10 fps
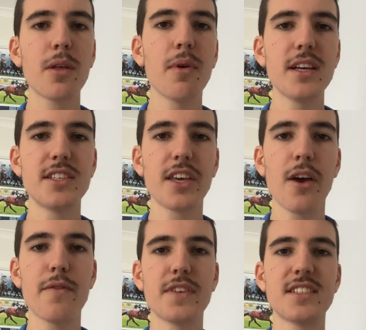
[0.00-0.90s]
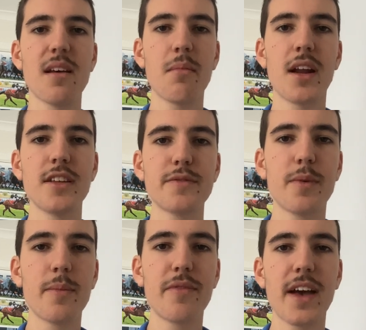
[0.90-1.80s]
of weeks ago for Saminator's
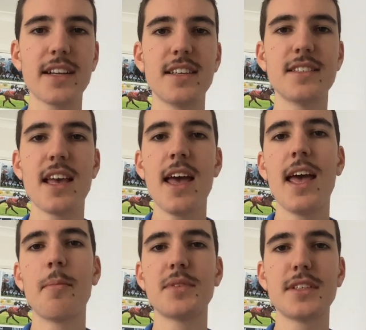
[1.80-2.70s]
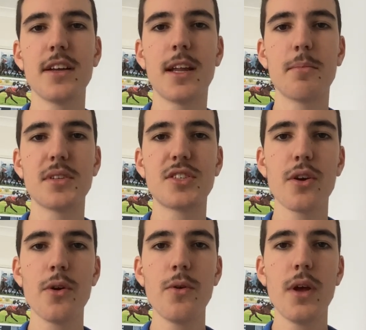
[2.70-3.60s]
Form Factors episode number
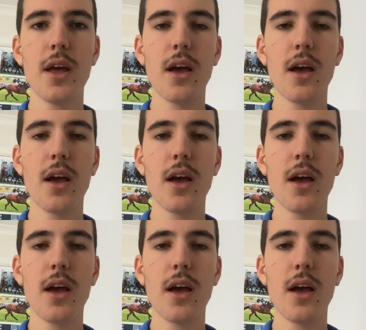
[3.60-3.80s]
2,